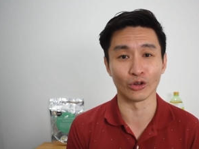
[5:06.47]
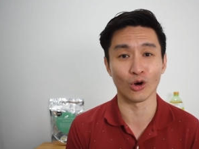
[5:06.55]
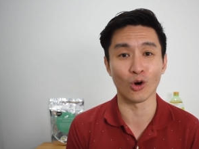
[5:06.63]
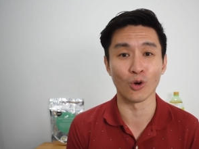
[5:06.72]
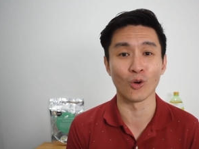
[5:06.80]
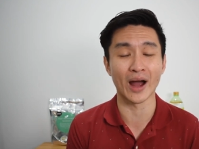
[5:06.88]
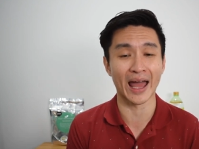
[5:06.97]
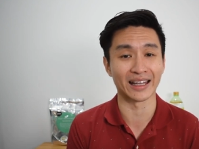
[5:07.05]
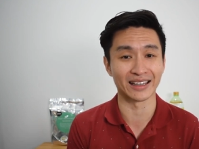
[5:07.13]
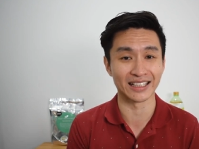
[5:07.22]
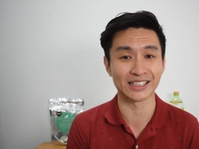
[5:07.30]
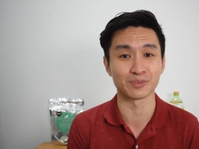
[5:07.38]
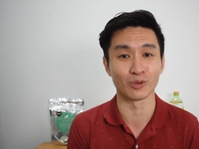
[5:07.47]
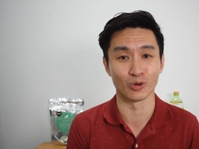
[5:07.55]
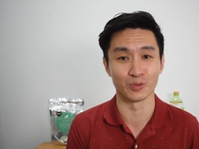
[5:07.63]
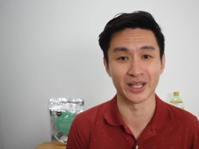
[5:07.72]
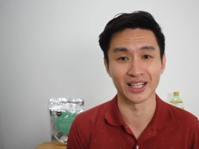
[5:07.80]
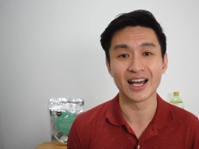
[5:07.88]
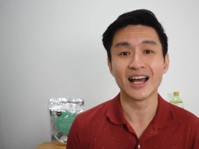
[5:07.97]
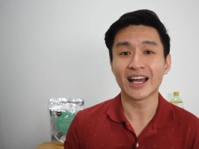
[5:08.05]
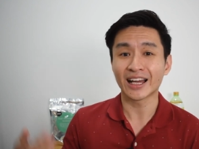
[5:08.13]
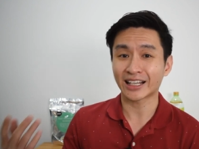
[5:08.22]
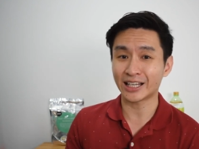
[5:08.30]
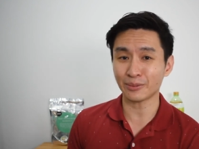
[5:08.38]
on hold at this moment.
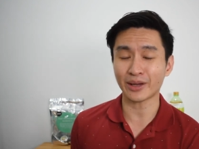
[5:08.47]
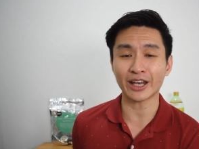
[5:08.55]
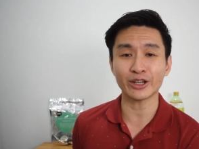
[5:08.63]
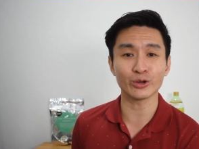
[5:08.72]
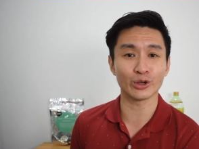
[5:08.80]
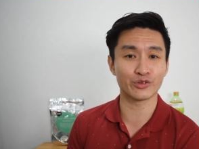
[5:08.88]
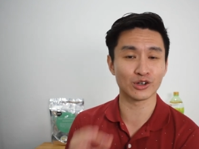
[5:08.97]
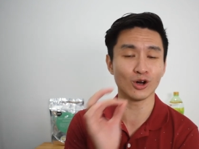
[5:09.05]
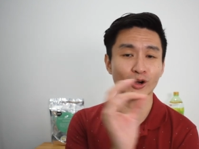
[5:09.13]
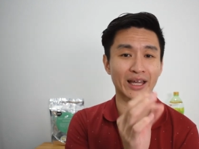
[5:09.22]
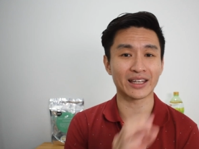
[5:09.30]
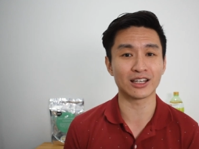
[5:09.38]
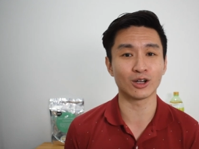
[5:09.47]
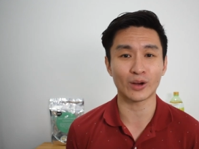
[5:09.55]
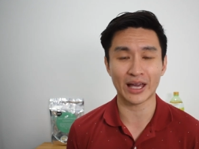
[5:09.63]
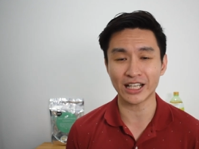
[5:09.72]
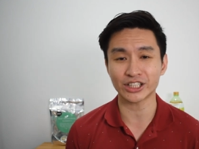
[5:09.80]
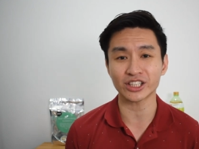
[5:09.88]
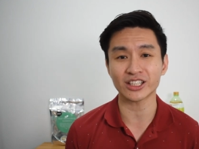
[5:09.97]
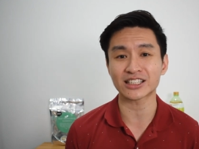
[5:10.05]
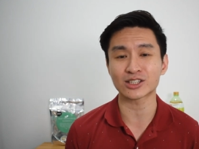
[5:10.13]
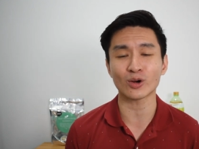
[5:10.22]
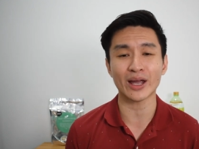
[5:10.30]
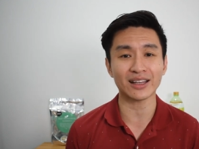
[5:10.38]
Klimt Cairnhill, if you look at the location,
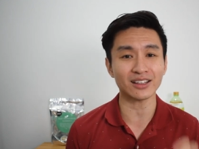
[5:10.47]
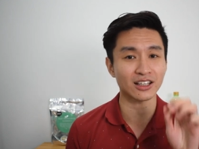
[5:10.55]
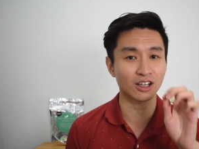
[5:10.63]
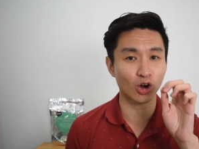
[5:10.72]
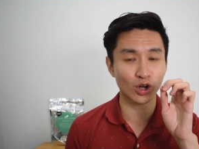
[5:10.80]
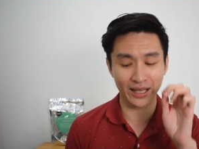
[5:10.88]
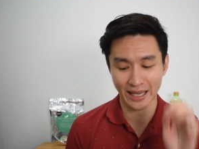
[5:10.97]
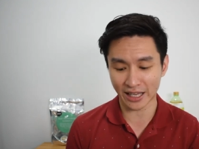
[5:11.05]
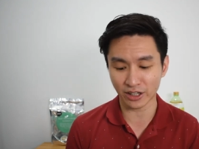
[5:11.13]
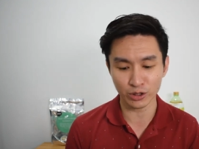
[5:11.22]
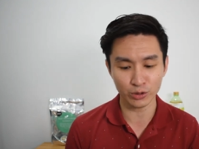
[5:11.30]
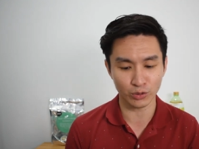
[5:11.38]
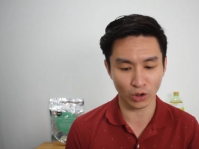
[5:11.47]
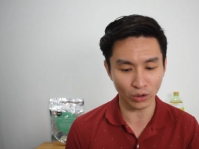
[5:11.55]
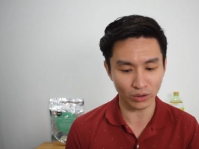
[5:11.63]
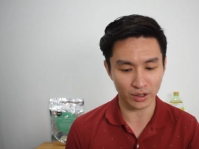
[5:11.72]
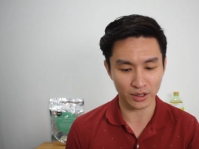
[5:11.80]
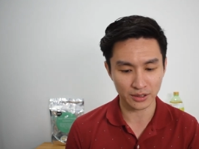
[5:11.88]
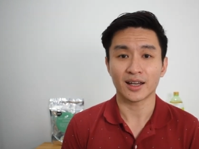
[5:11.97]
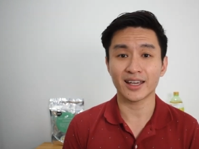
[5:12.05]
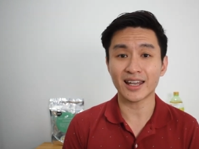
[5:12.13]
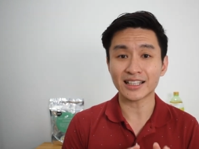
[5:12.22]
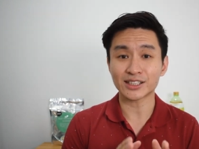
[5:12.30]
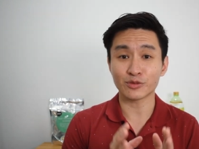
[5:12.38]
is located along Cairnhill Road.
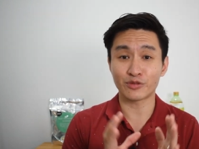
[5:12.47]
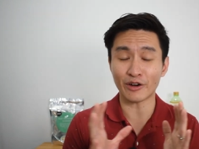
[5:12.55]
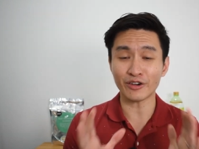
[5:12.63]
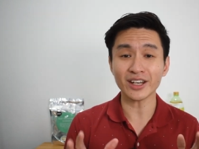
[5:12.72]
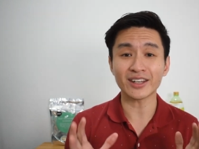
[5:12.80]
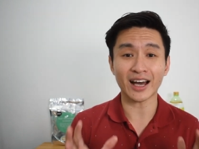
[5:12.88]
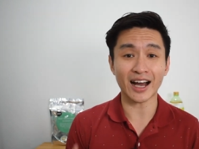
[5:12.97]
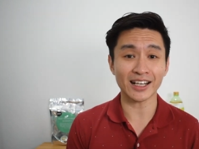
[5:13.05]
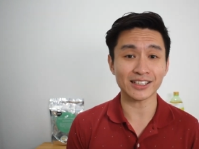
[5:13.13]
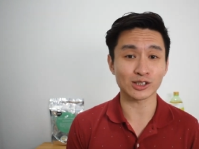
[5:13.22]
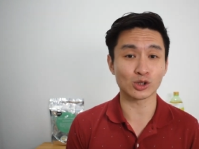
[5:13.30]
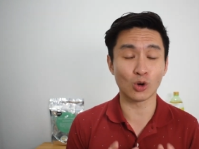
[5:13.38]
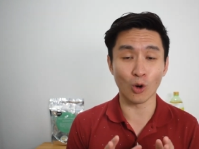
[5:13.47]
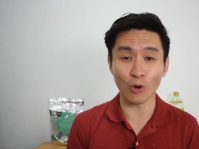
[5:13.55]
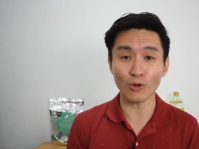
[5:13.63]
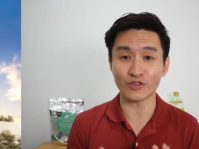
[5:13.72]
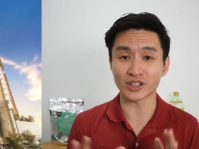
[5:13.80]
It has a very nice gold